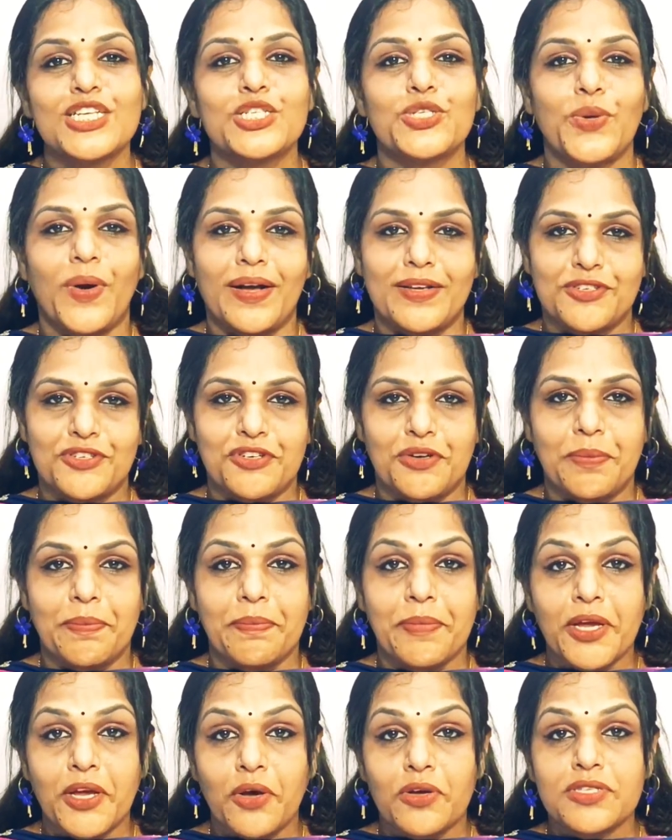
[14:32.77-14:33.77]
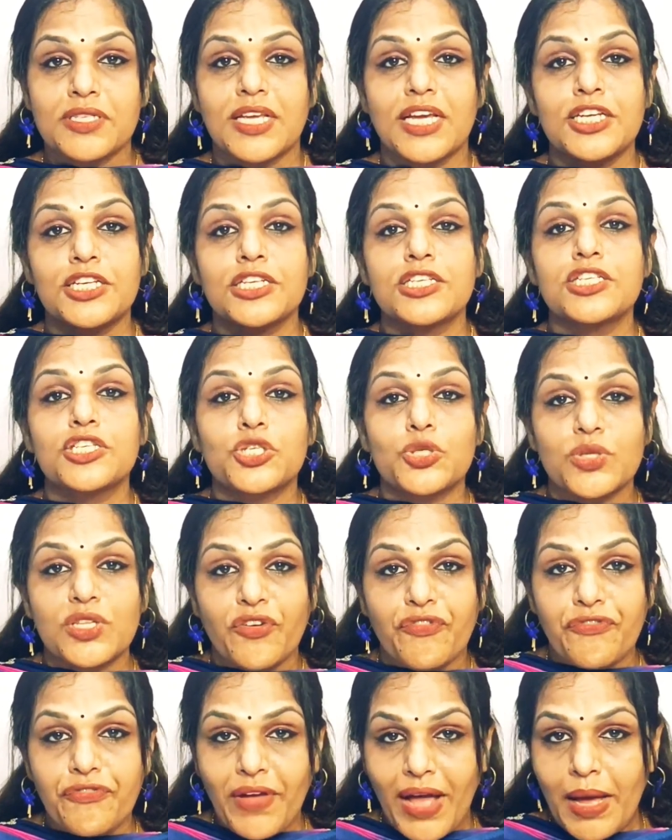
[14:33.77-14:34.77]
to ashram because it is to
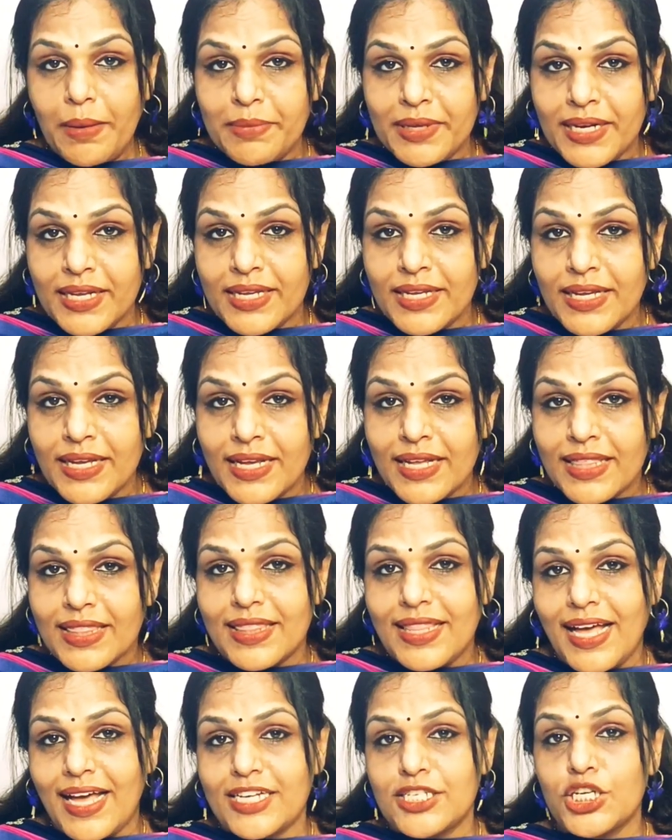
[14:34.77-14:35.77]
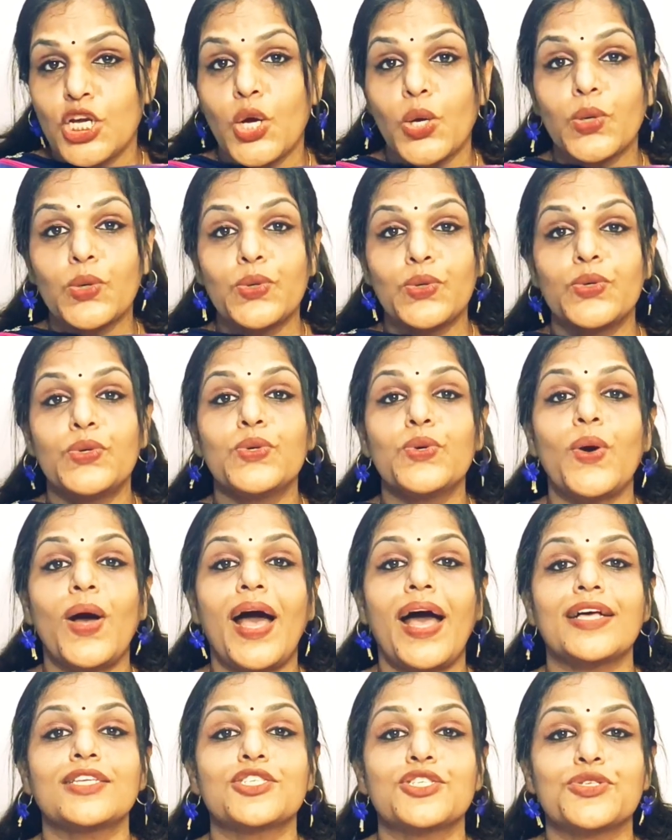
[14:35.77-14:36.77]
the family that Guru
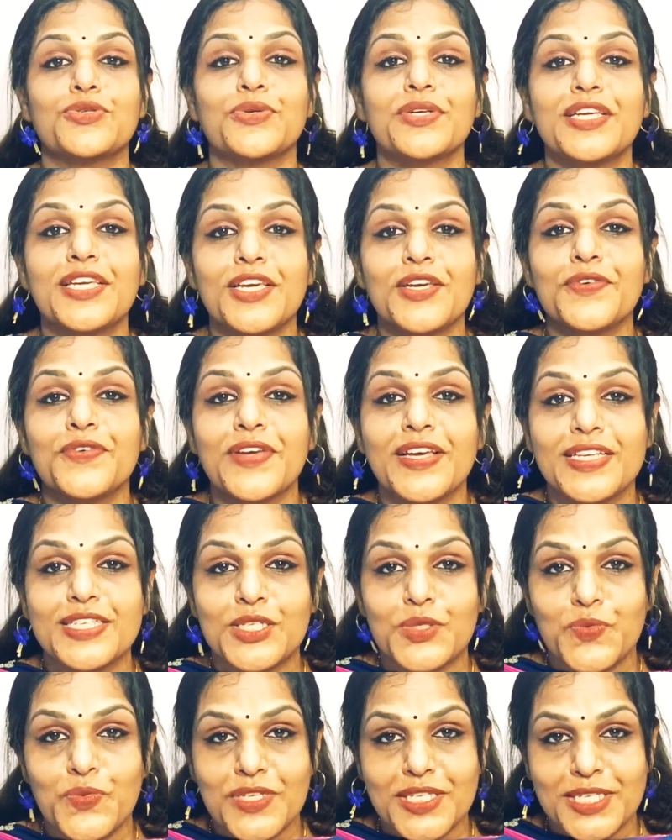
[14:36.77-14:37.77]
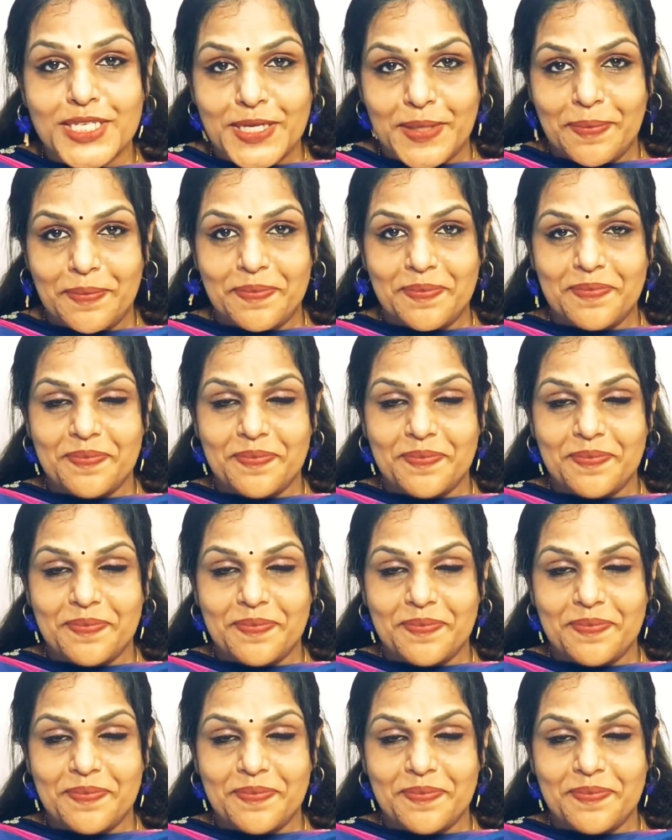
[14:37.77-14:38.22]
has to give his wisdom.